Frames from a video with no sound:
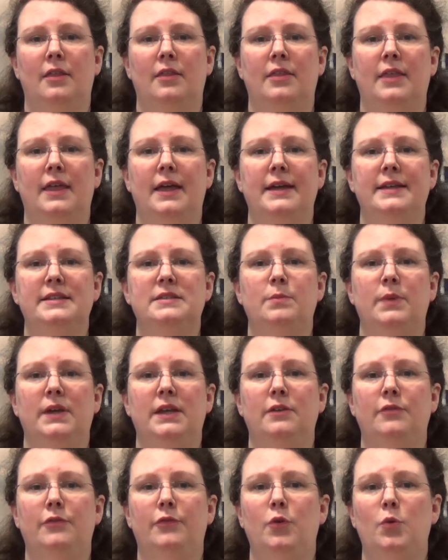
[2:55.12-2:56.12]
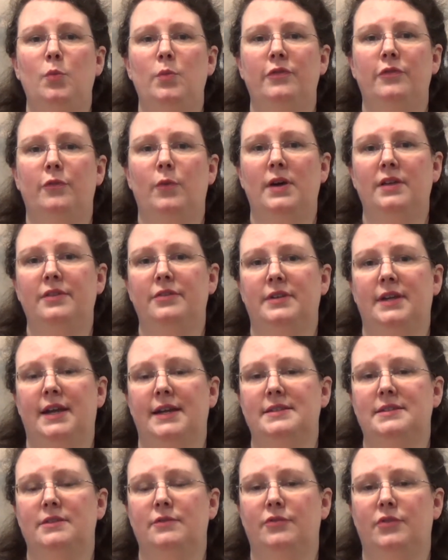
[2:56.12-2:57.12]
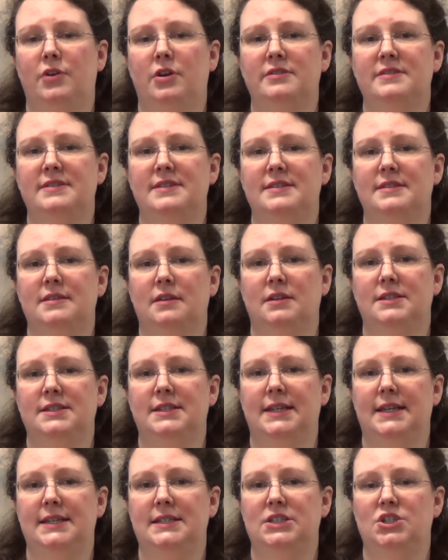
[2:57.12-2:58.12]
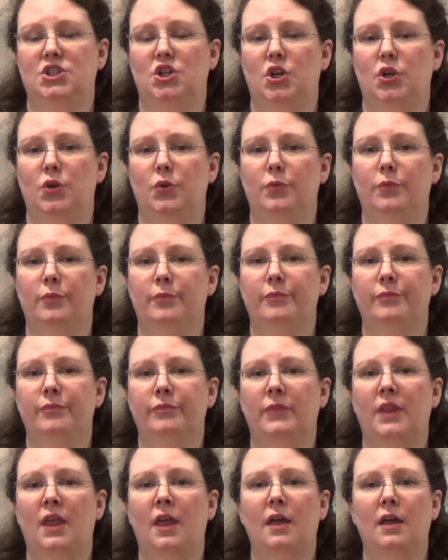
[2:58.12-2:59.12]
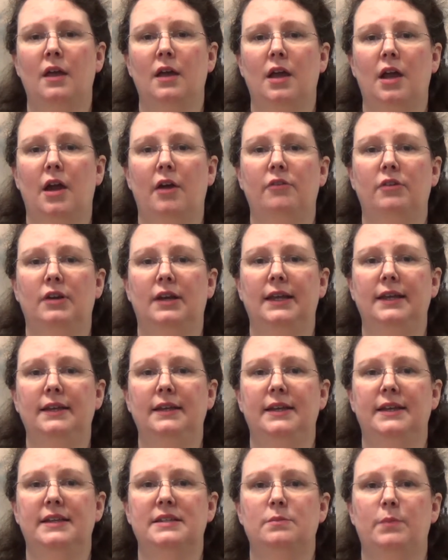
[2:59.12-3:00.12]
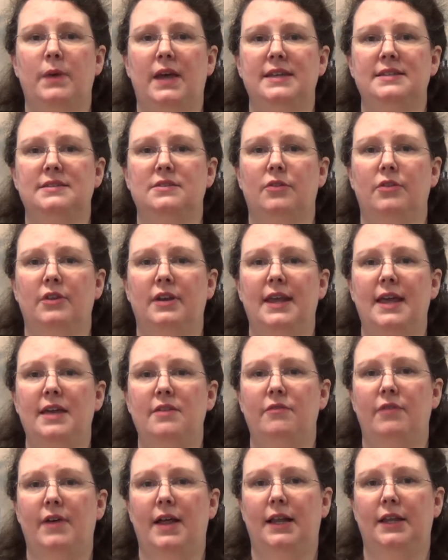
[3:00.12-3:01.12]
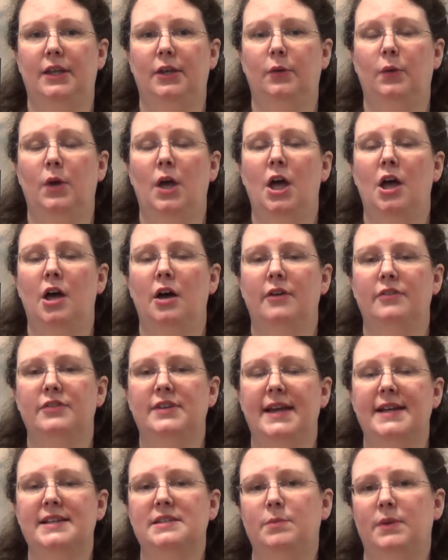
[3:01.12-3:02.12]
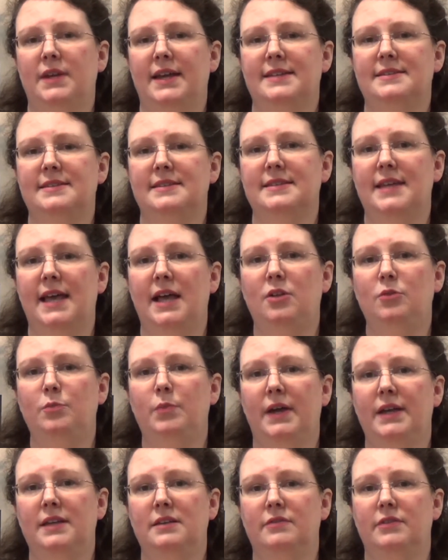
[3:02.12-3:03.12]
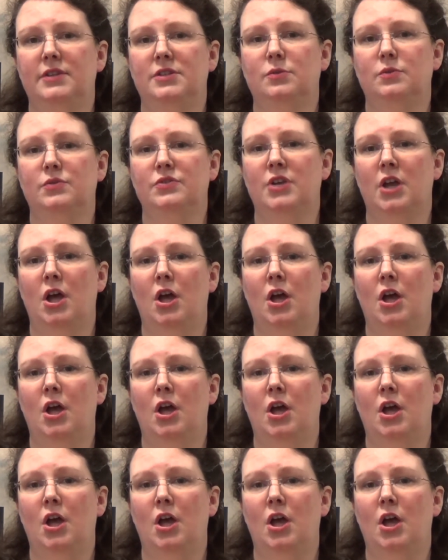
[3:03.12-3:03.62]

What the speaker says: There has been a form of wealth tax in France since 1982. Currently, it is based on the net value of taxable assets held by individuals